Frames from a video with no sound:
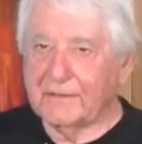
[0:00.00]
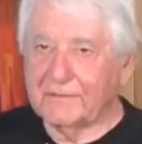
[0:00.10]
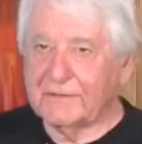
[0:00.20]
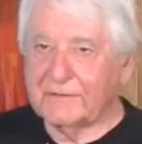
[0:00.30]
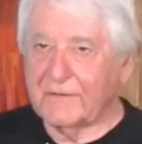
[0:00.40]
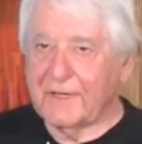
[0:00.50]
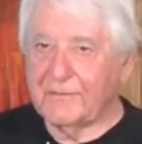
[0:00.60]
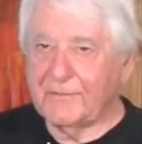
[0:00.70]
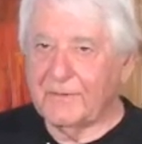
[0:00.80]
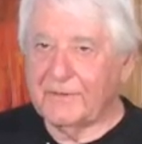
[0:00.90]
uh,
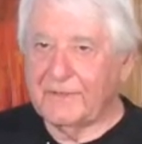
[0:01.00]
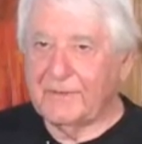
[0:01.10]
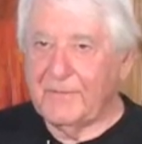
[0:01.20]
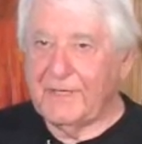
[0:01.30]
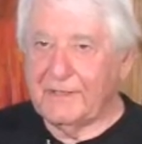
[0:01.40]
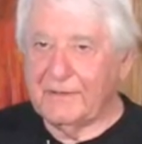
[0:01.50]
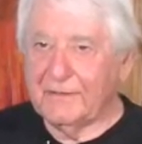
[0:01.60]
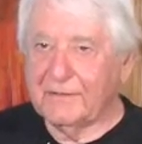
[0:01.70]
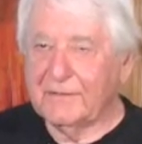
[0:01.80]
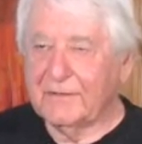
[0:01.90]
describe what they
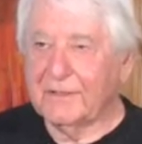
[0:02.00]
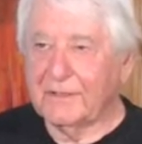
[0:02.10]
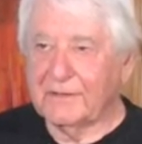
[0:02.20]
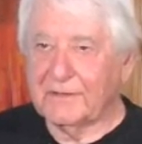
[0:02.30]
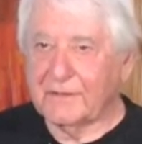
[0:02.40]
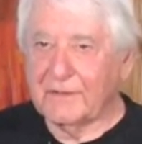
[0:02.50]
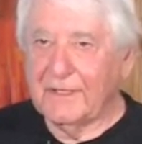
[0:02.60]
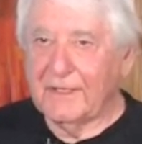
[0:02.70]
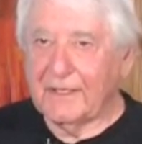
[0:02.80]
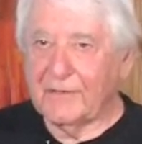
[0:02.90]
mean and uh,
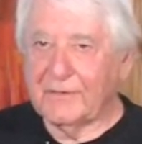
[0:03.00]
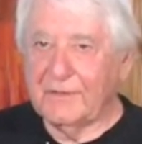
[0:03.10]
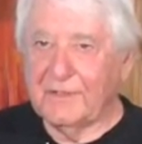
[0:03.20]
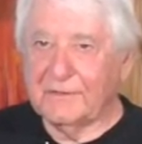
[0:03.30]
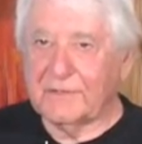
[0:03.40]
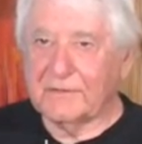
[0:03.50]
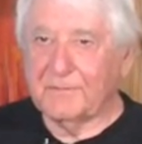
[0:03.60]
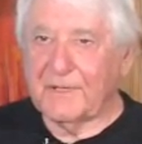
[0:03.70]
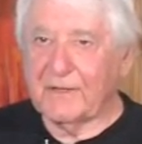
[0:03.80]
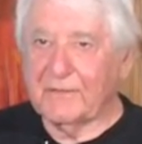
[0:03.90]
how it,
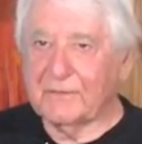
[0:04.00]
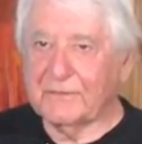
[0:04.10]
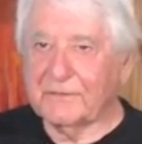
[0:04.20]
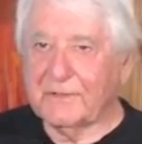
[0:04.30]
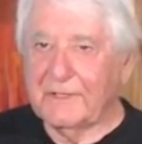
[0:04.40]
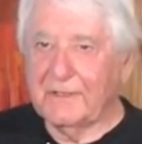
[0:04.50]
such black holes